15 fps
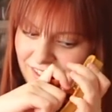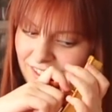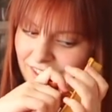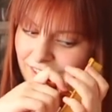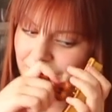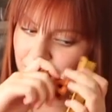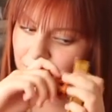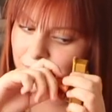
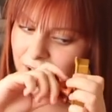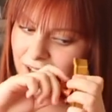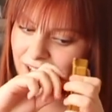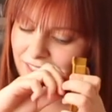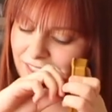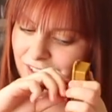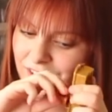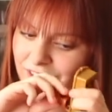I don't know
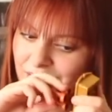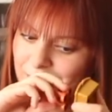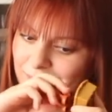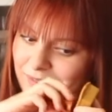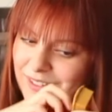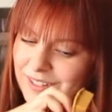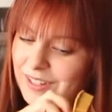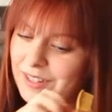why the
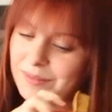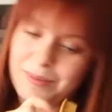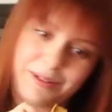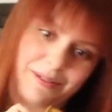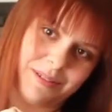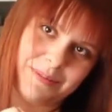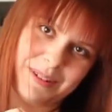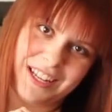sheep fits in the
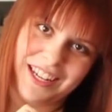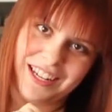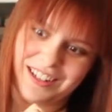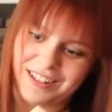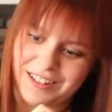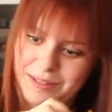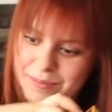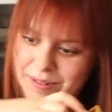boat, but he
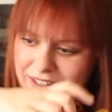does,